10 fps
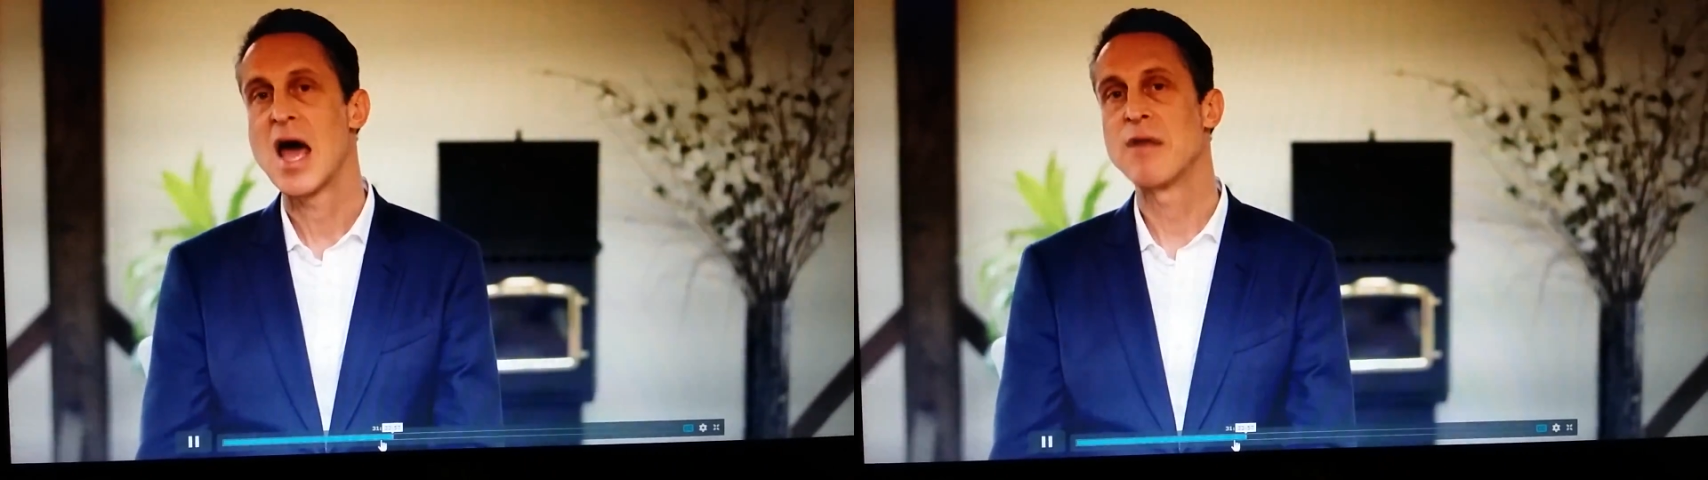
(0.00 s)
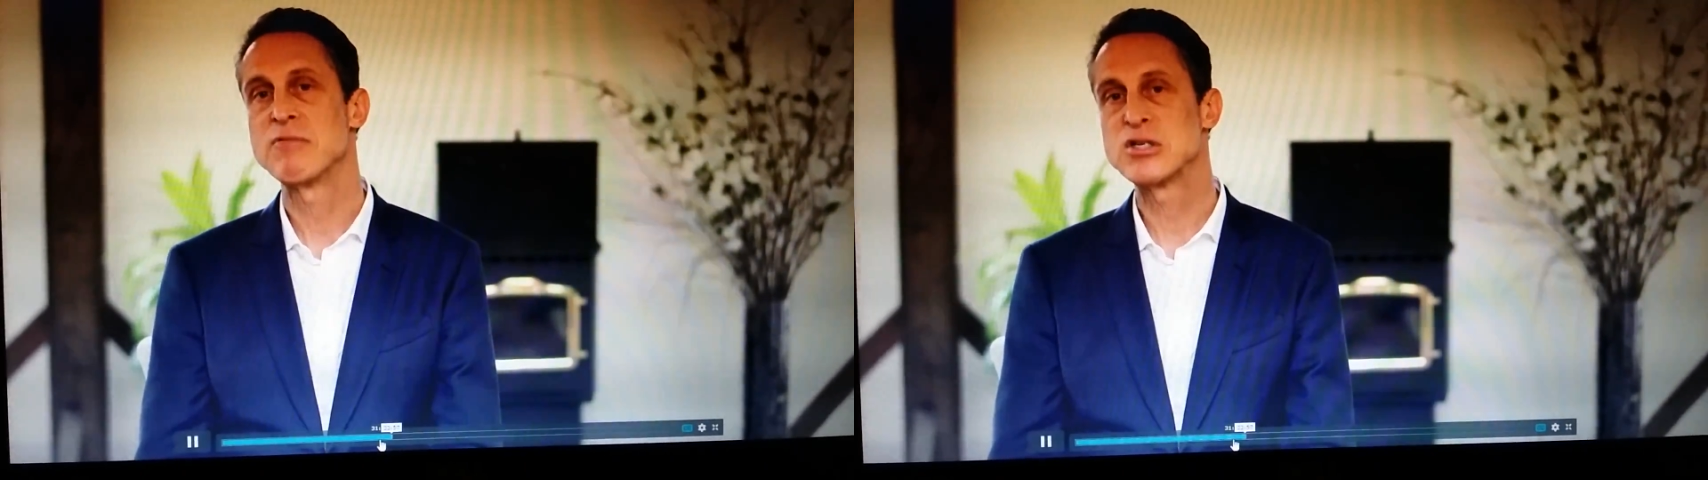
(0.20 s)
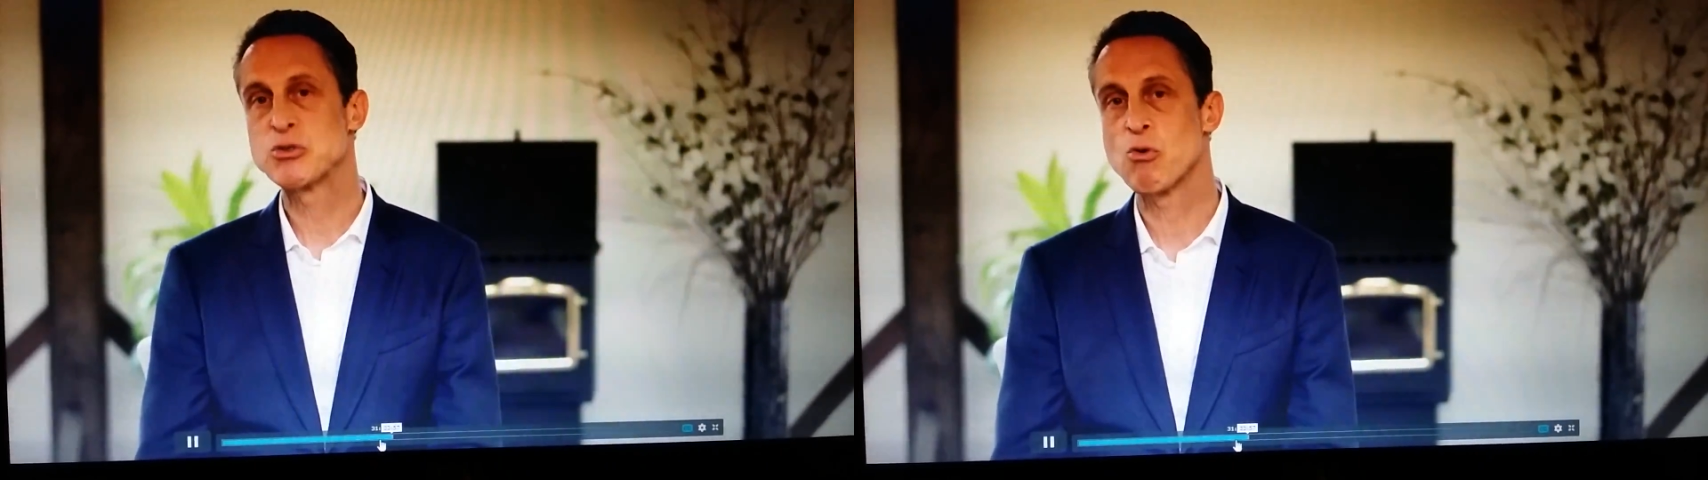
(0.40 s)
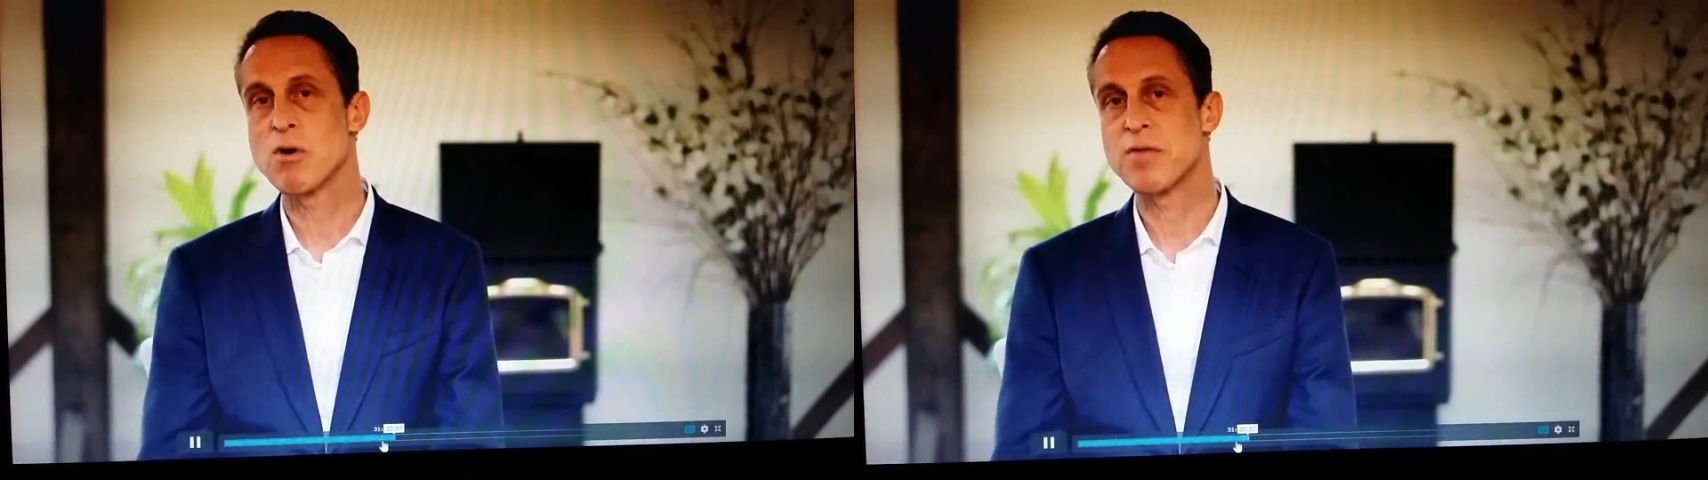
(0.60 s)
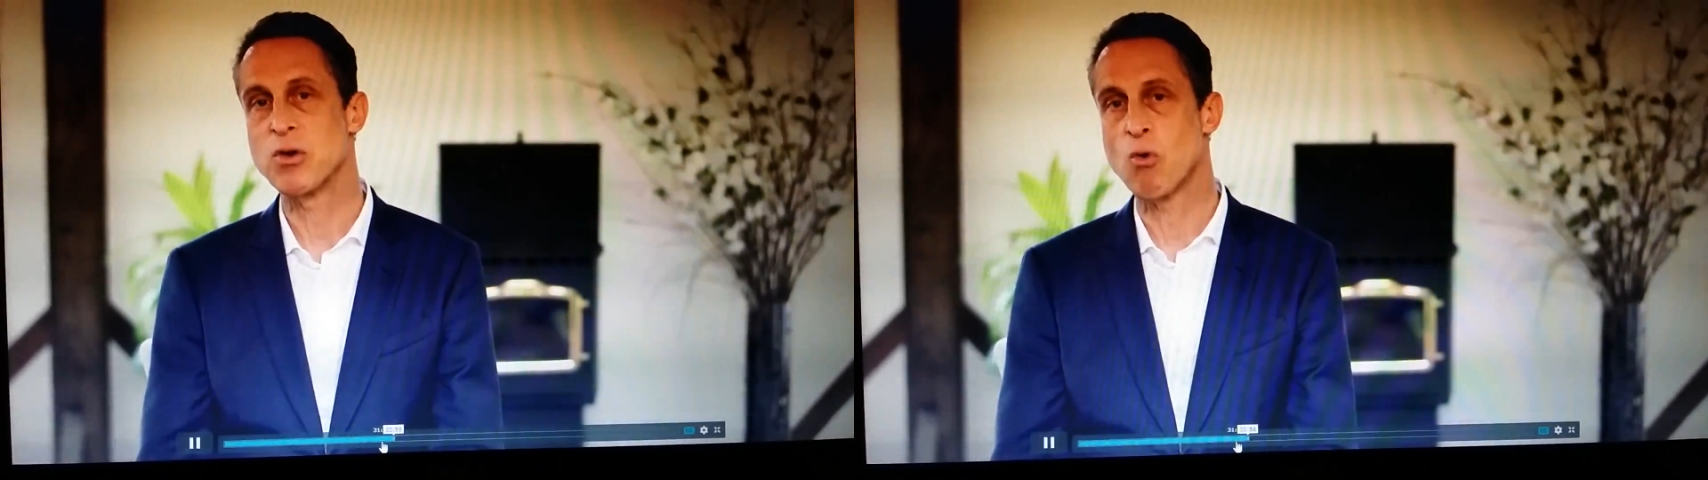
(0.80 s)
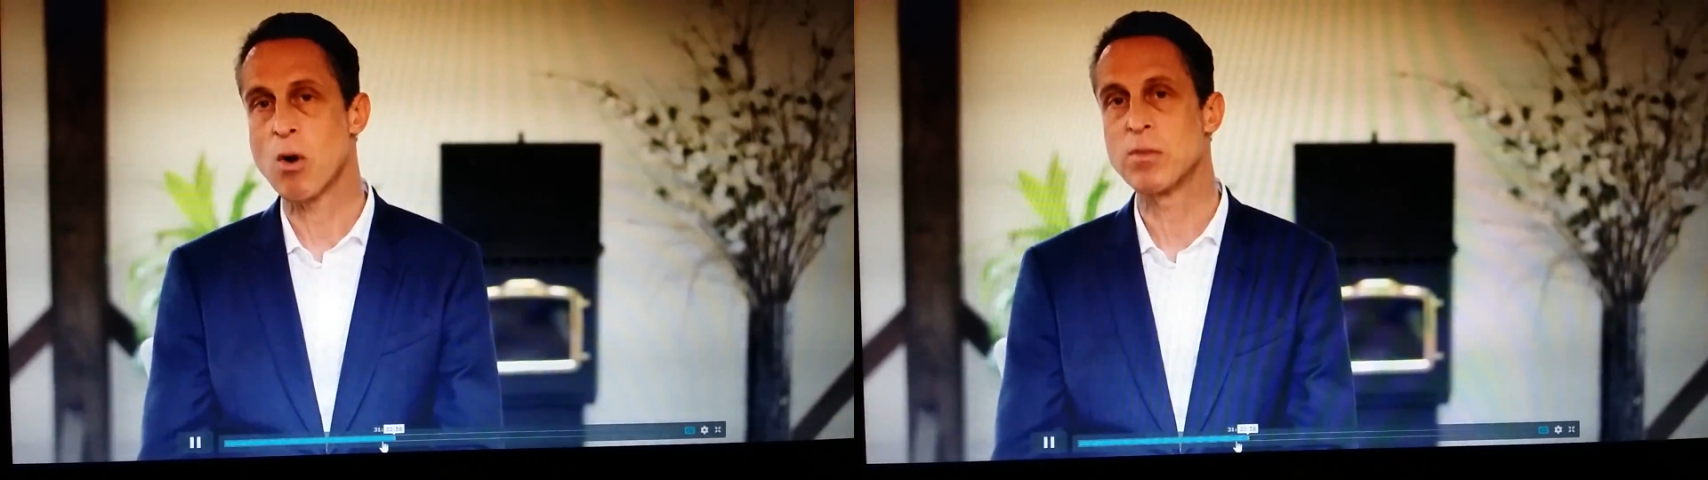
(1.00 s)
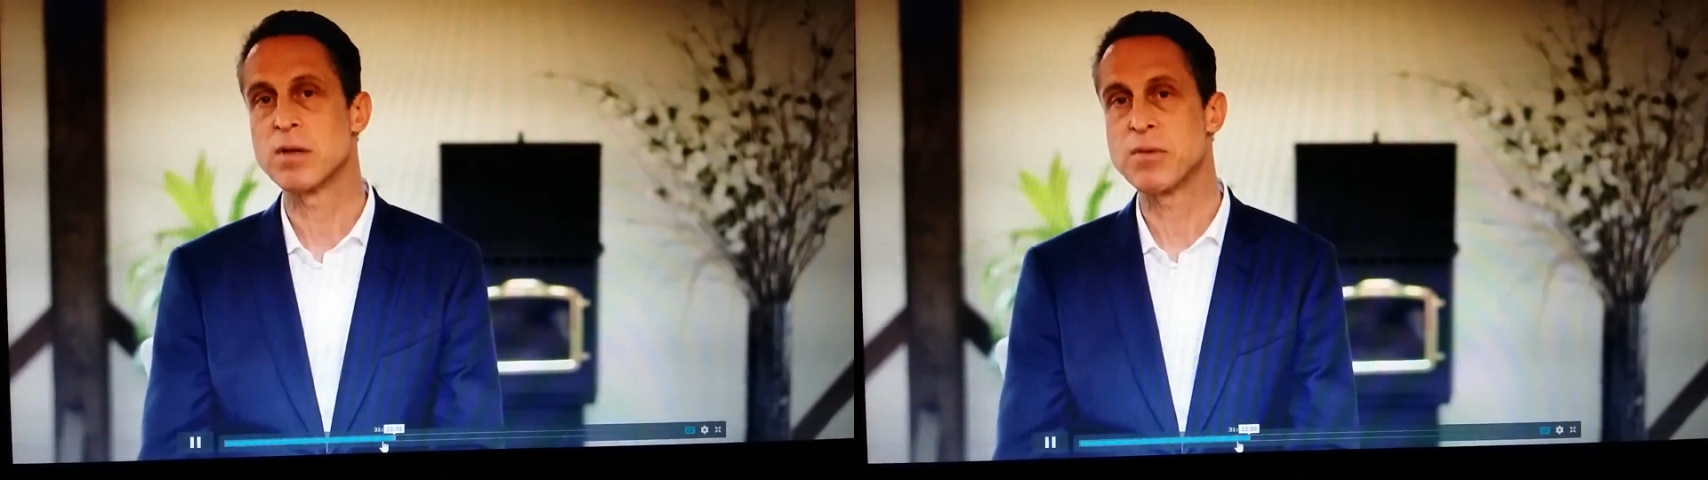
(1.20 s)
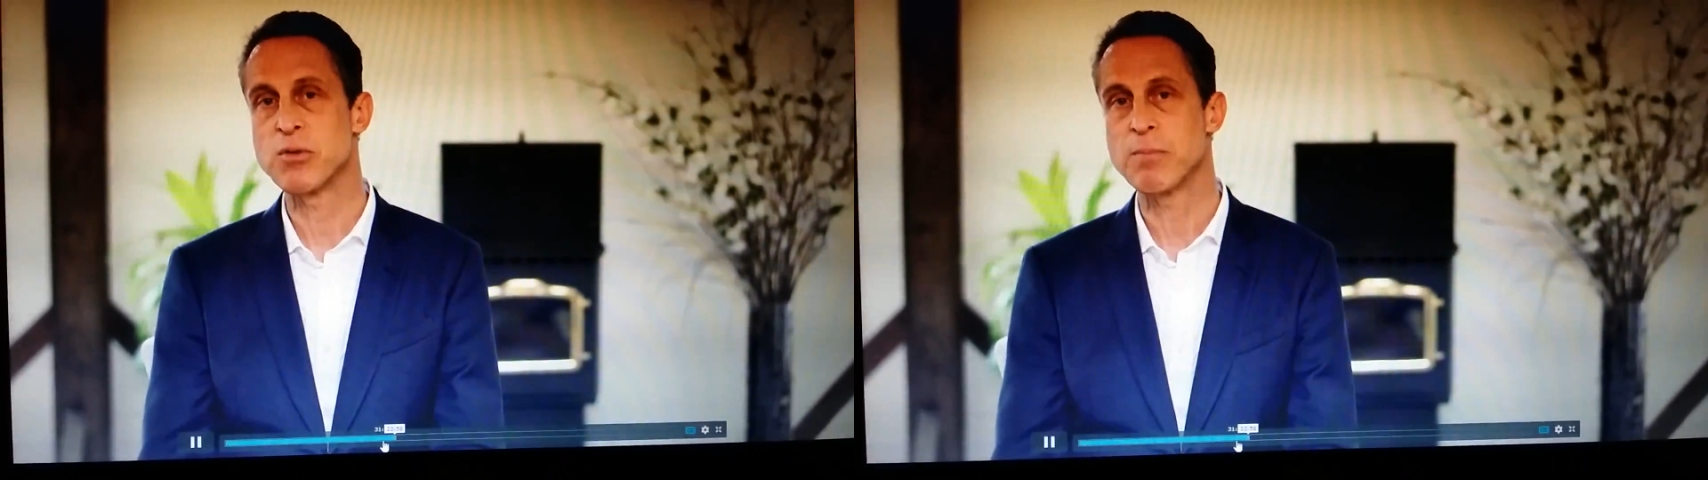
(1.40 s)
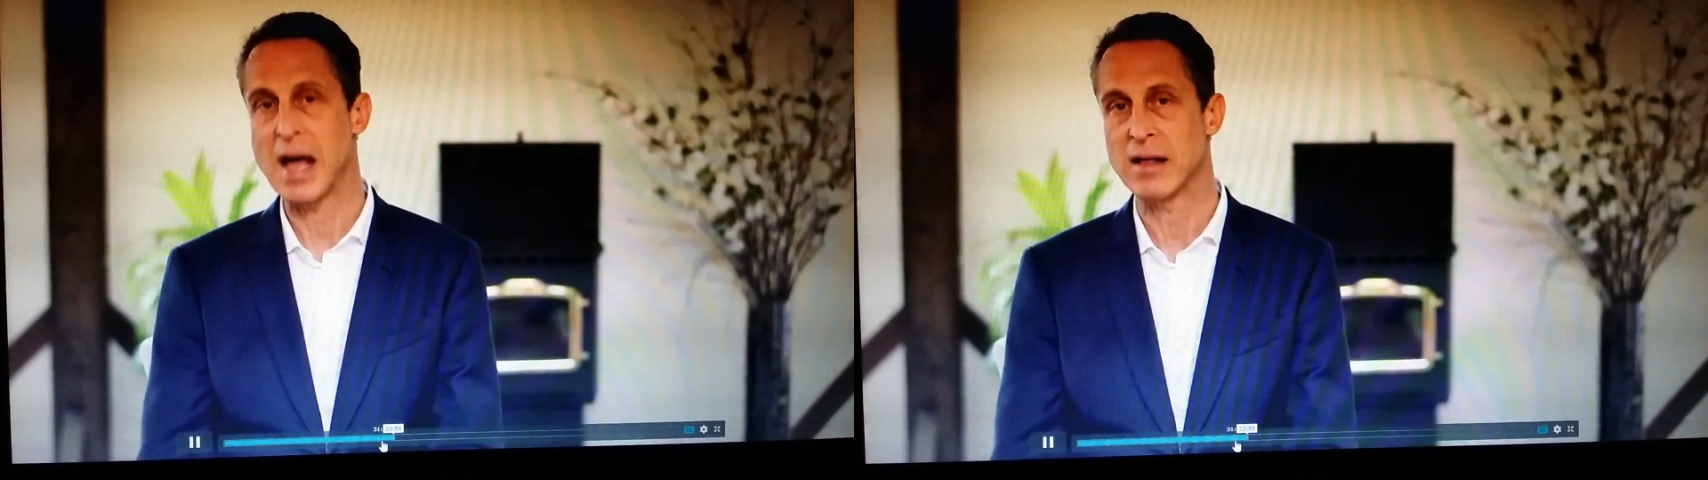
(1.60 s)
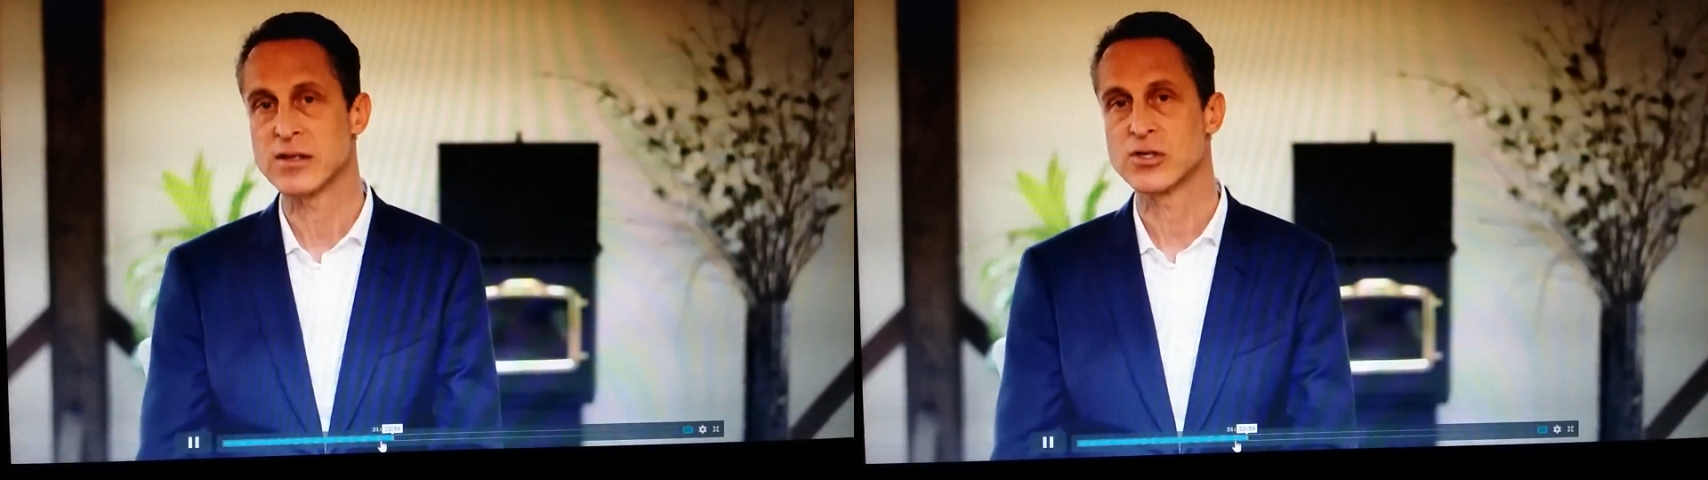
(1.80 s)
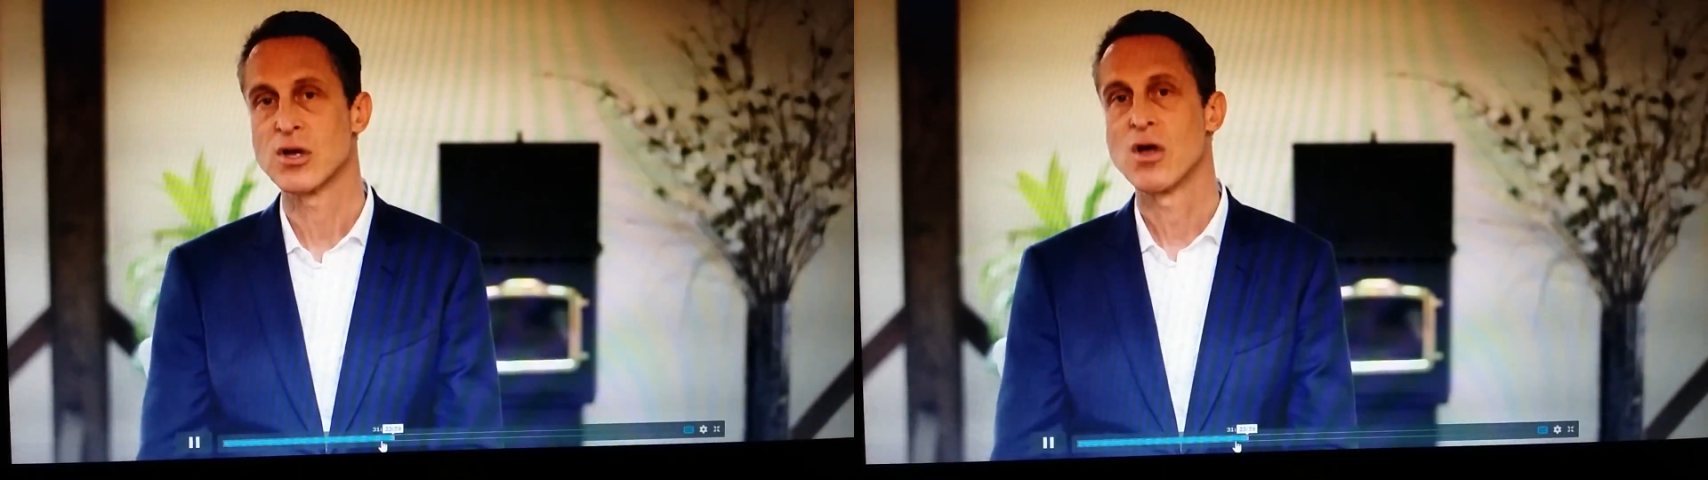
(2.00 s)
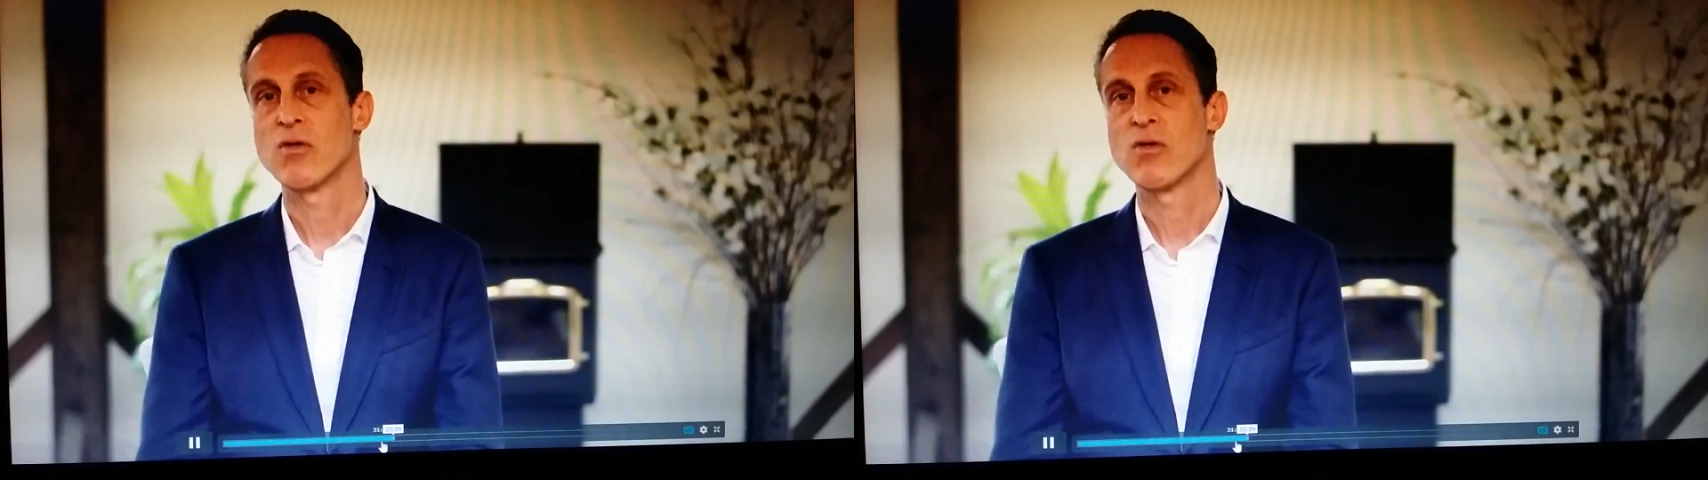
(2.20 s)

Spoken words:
and restore the normal immune balance